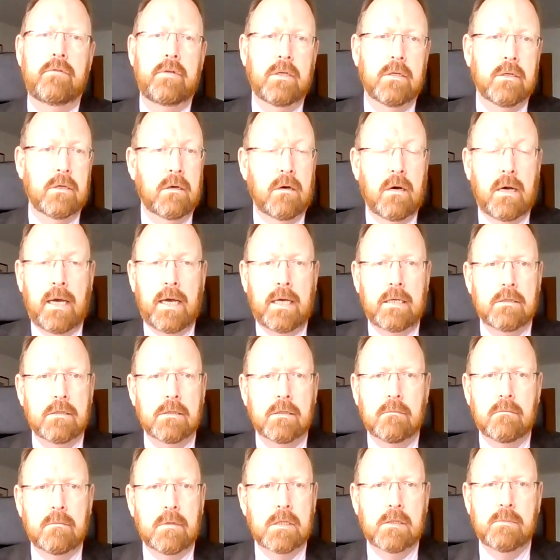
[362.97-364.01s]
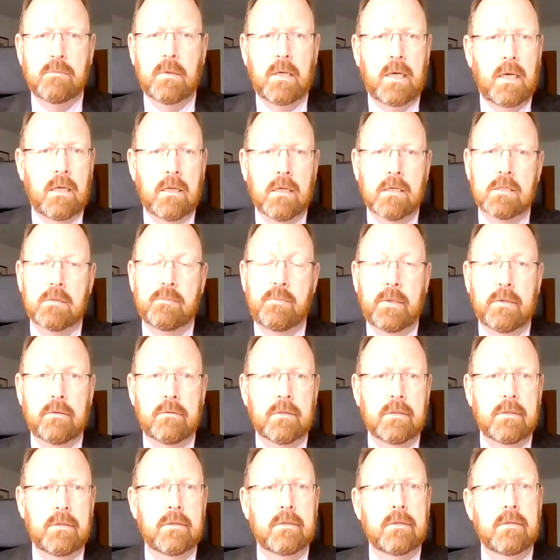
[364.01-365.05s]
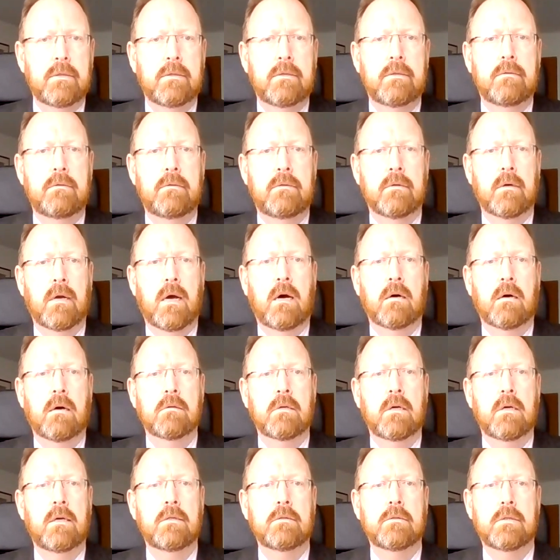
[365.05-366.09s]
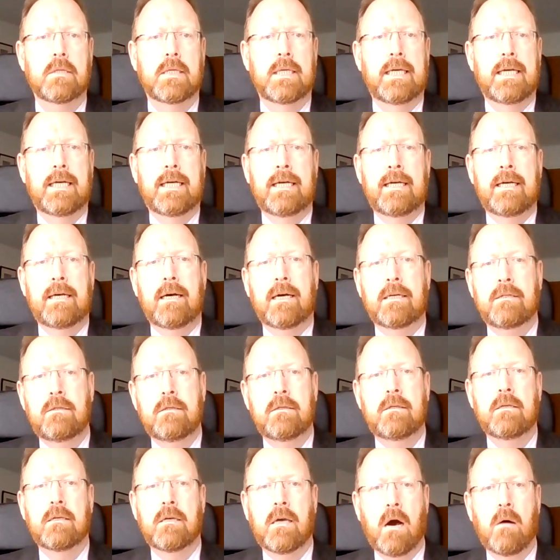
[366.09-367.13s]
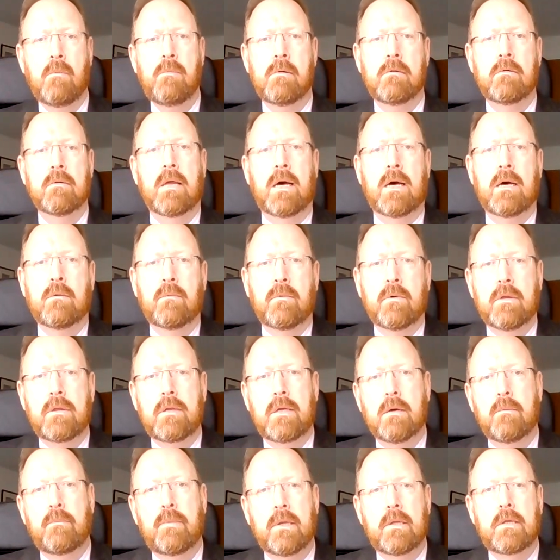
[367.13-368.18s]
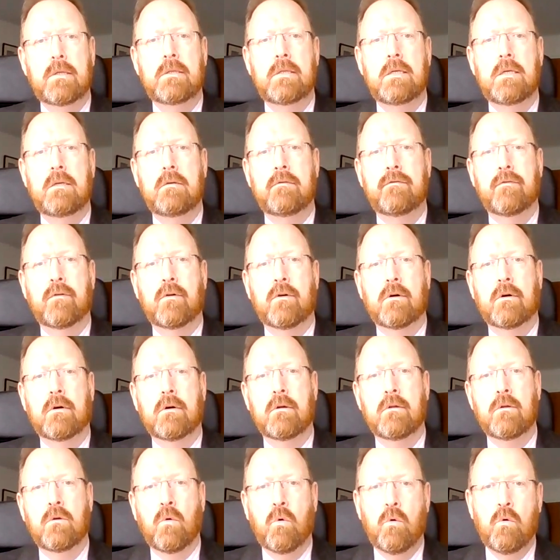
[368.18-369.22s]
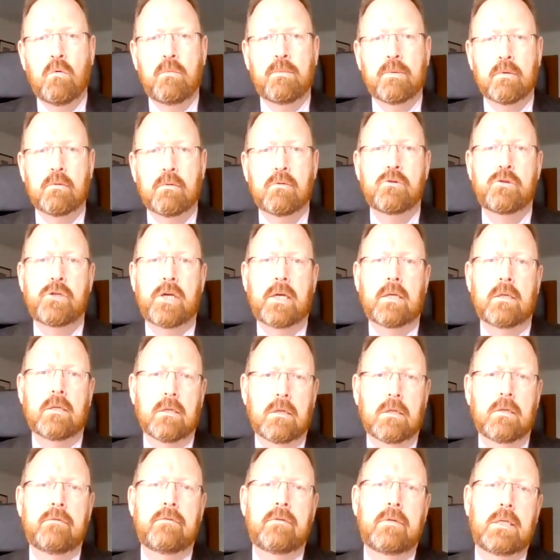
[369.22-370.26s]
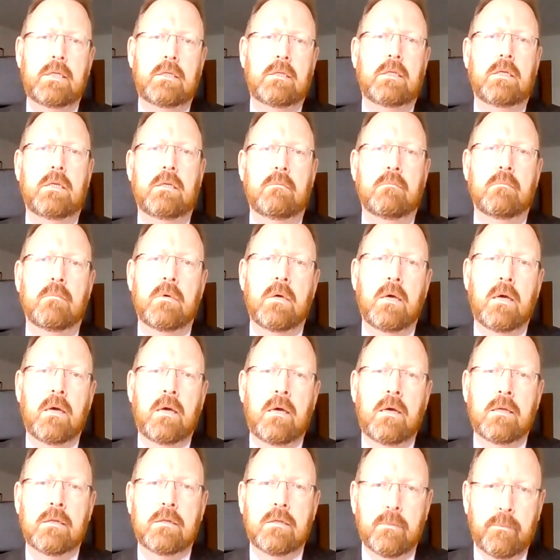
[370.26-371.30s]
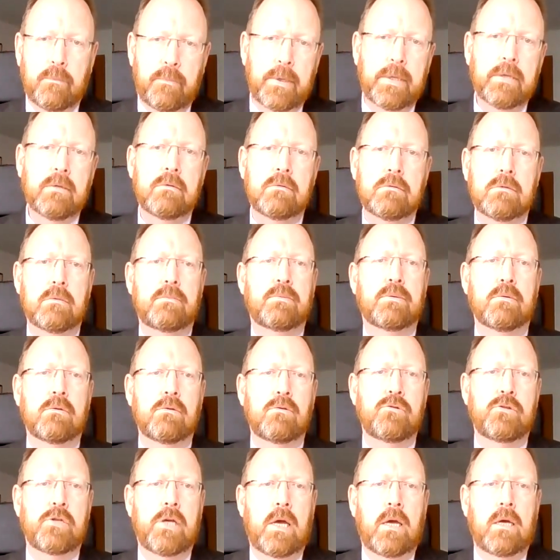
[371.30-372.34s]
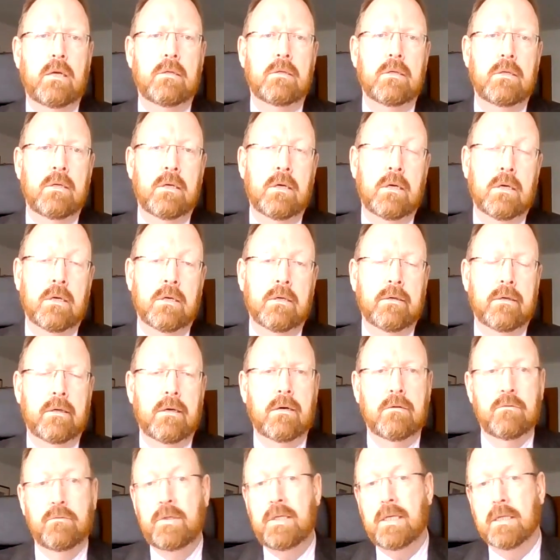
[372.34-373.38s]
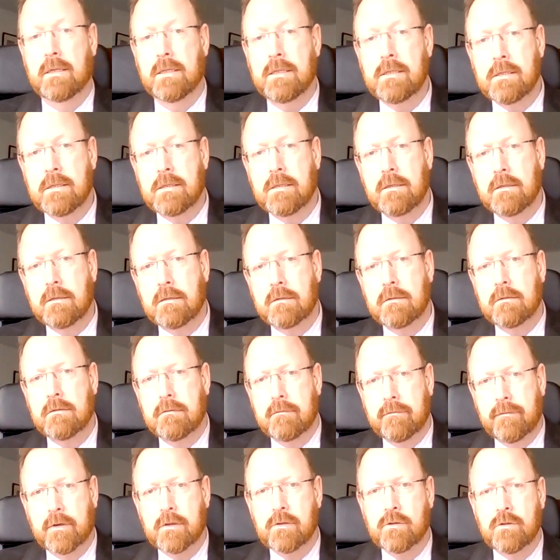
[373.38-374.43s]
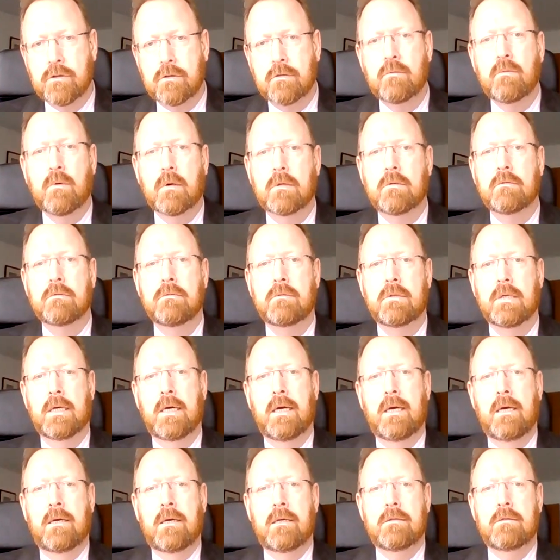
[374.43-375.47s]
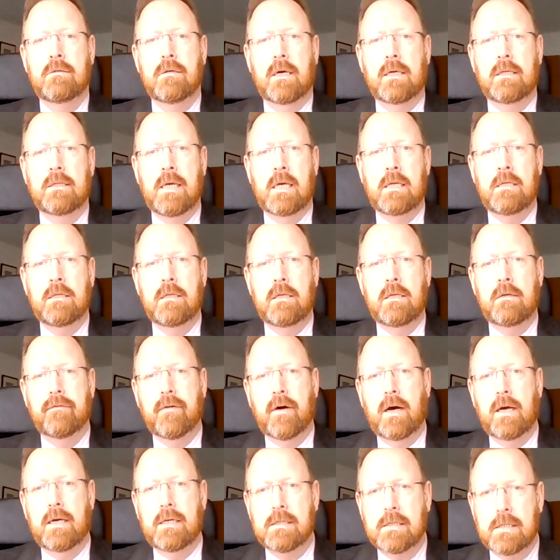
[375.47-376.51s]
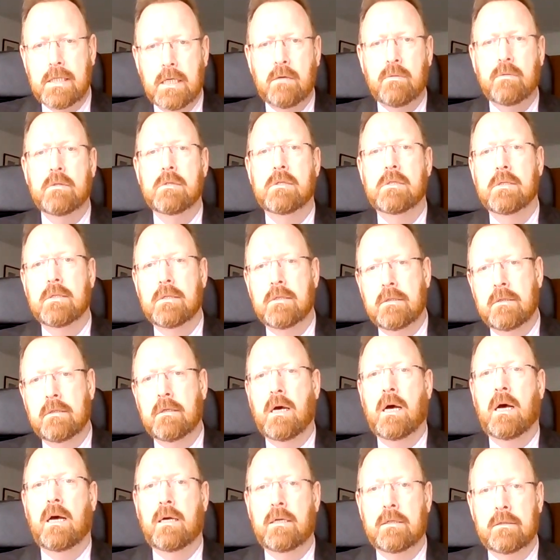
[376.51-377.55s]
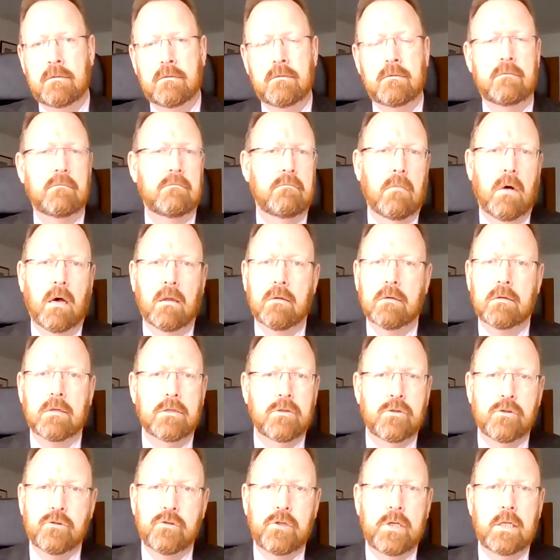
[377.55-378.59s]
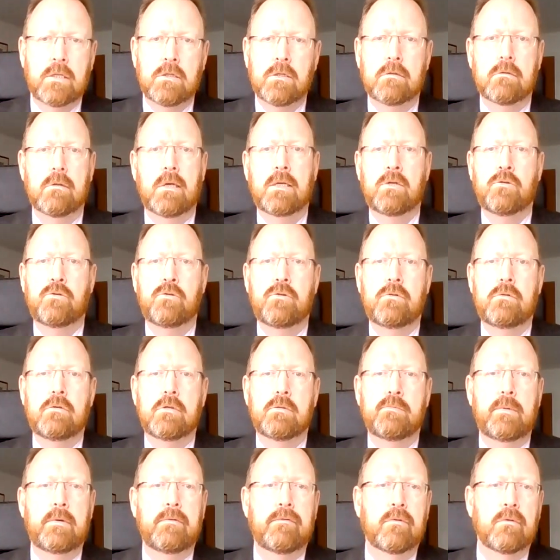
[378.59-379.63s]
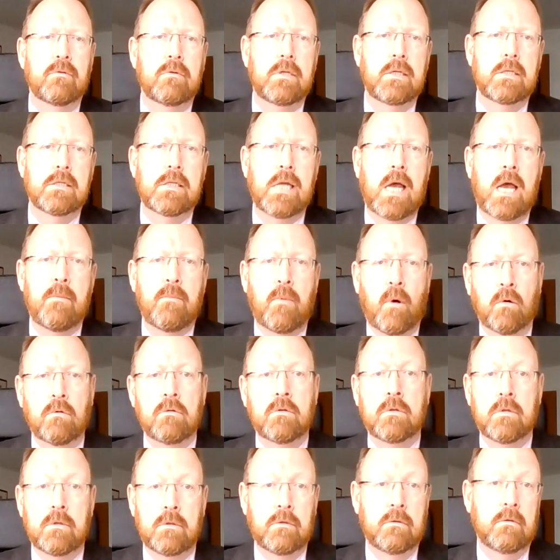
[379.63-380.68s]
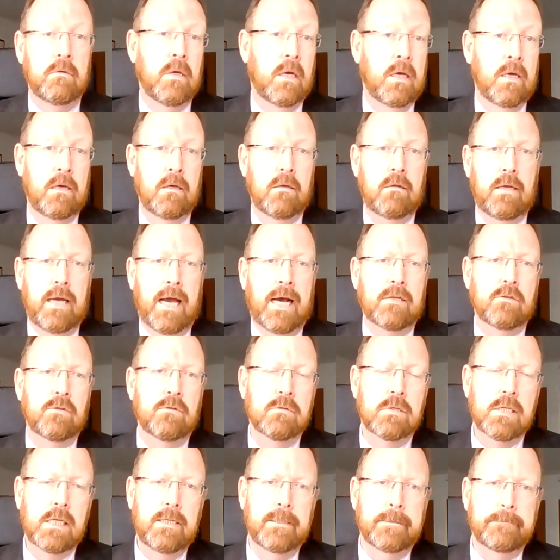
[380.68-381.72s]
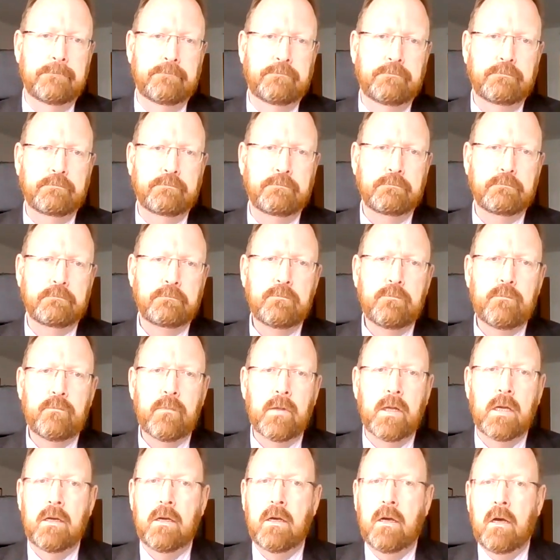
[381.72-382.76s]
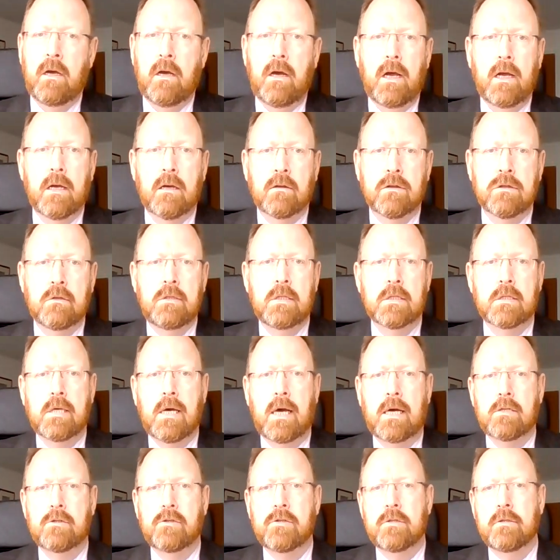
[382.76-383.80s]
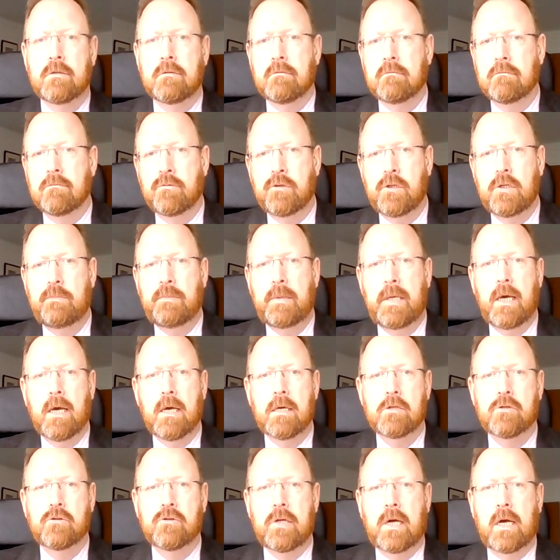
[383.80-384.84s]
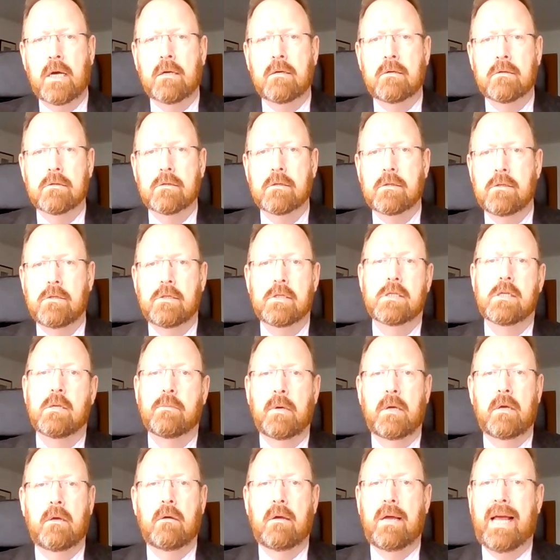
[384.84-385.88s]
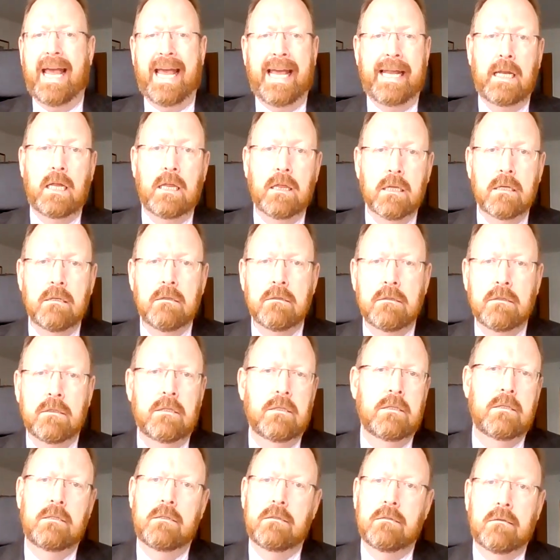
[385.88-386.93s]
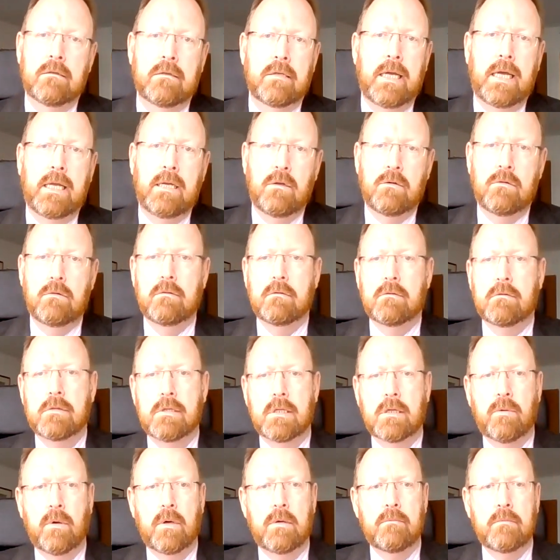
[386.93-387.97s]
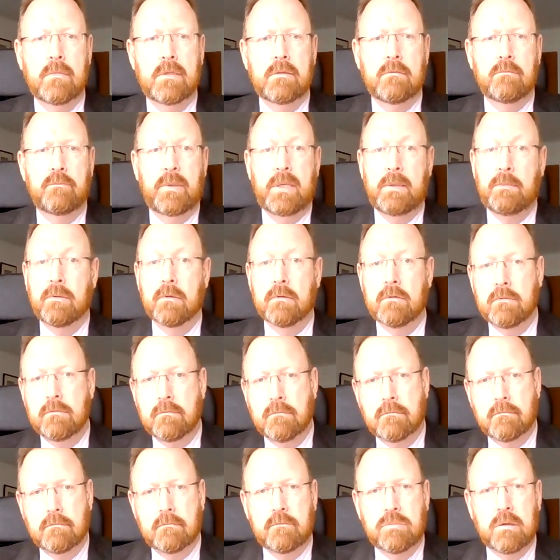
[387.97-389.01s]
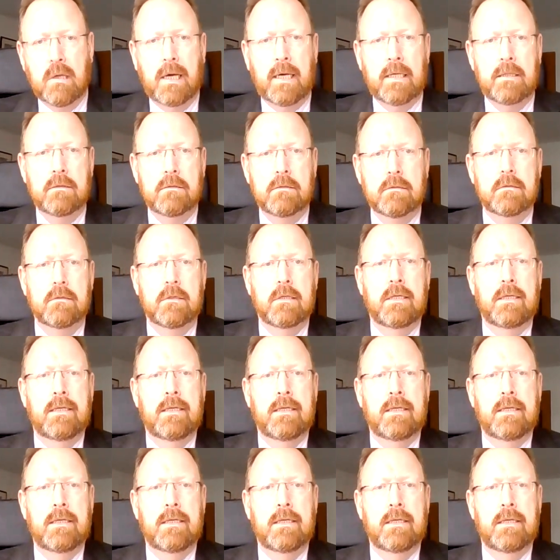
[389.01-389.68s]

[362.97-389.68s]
via a heads-up display that's built into your hard hat. And you can couple that with the ability for the whole project delivery team to build the project in a realistic virtual world to identify sequencing and other constraint issues before they step onto the actual site. Include attaching GPS trackers to just about anything, crane hooks, equipment, people, plant,